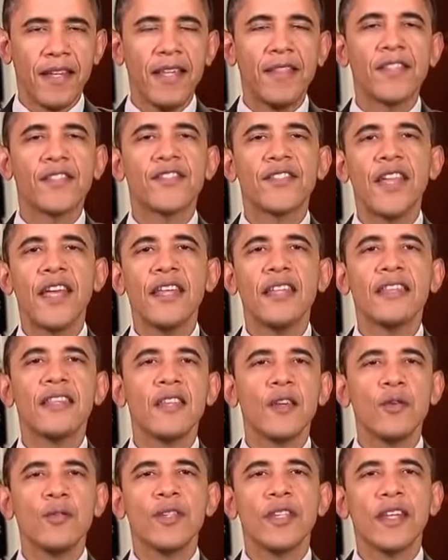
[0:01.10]
in the State of
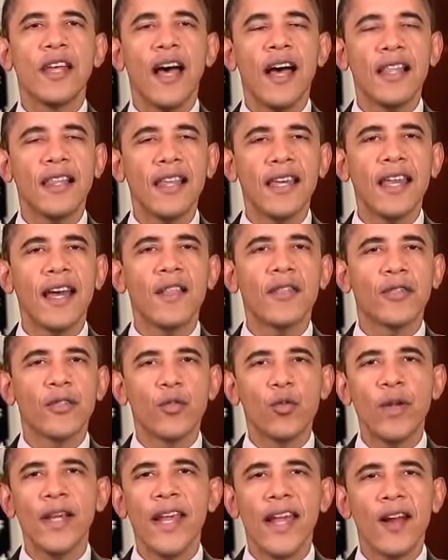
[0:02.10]
the Union, I laid
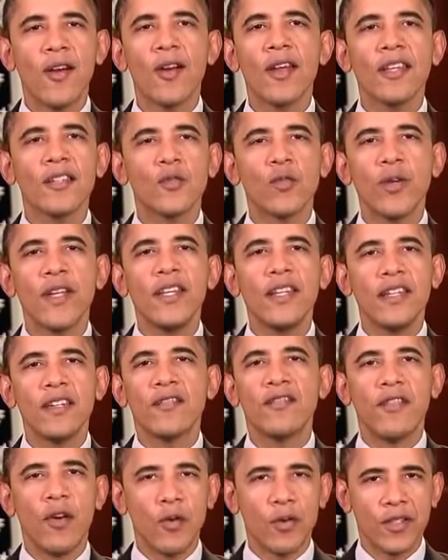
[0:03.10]
out 3 areas we need
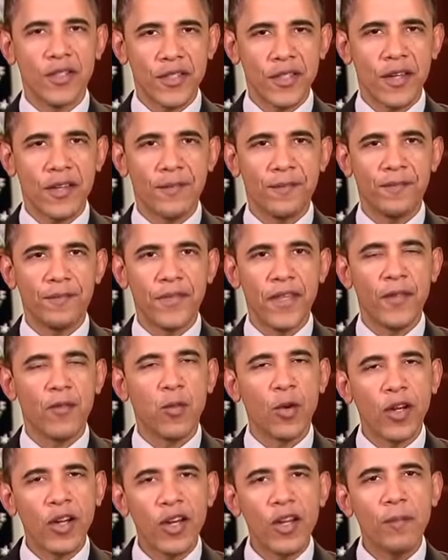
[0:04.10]
to focus on
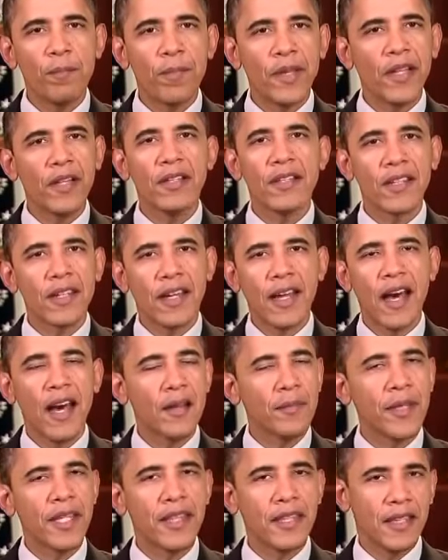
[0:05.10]
if we're going to build an
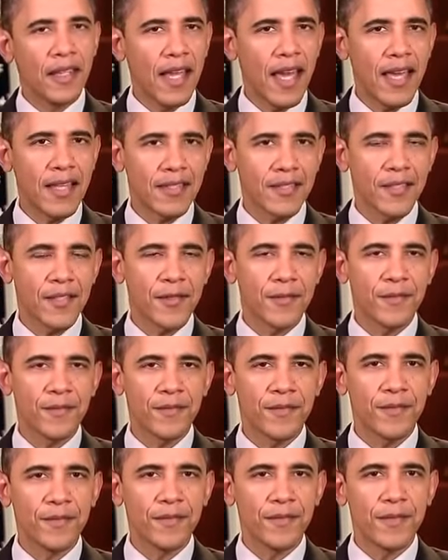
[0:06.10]
economy that lasts.
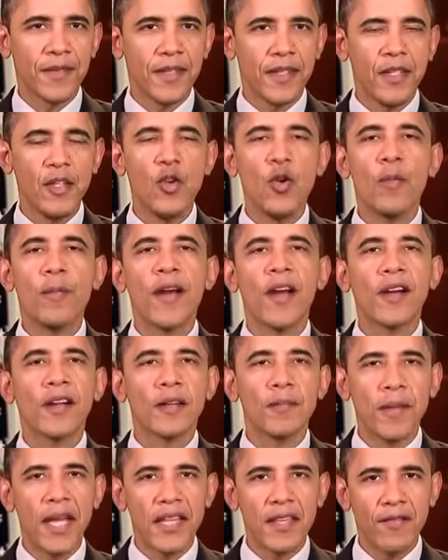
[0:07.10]
New
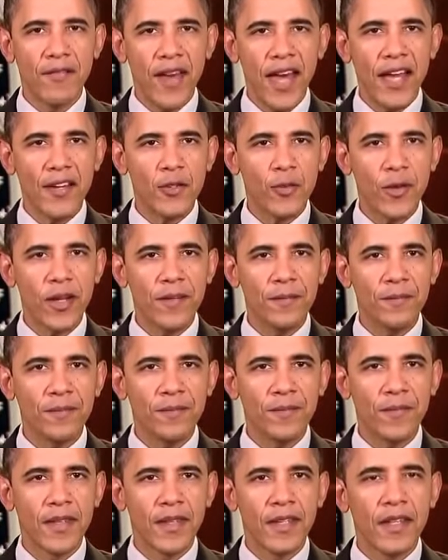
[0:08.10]
American manufacturing,
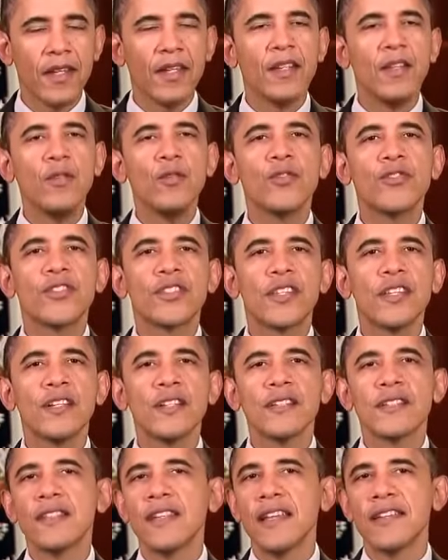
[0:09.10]
new
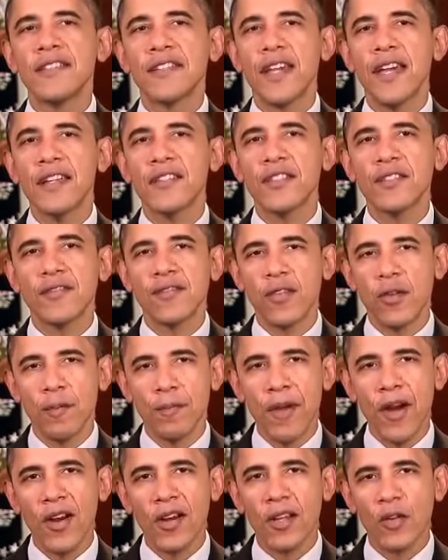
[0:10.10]
skills and education for
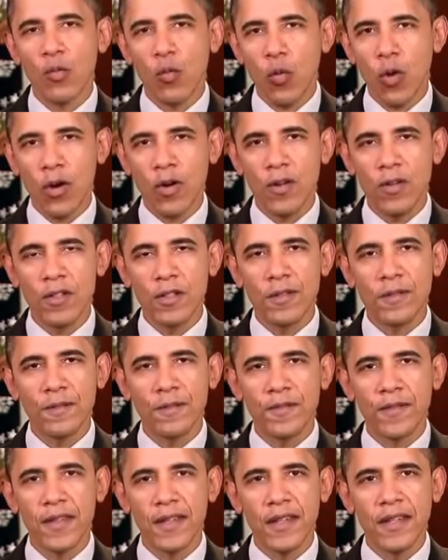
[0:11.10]
American workers,
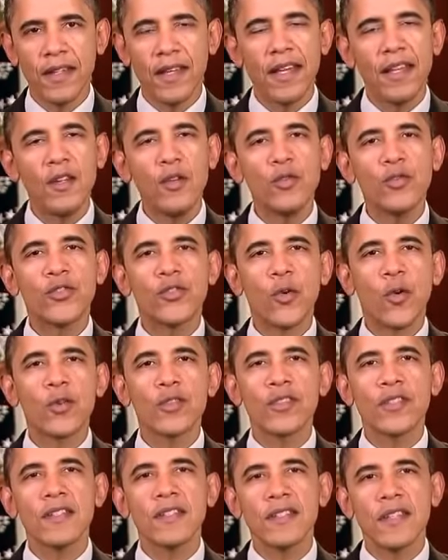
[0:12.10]
and new
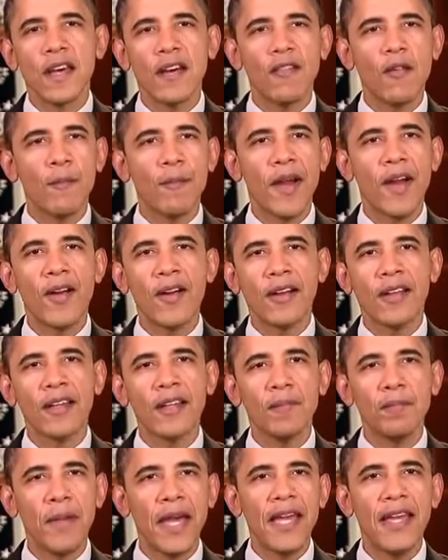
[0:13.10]
sources of
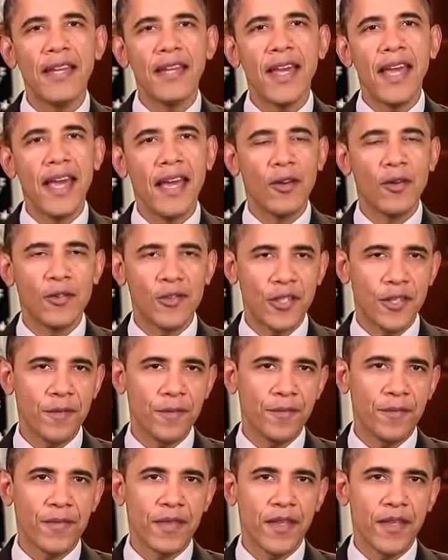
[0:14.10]
American-made energy.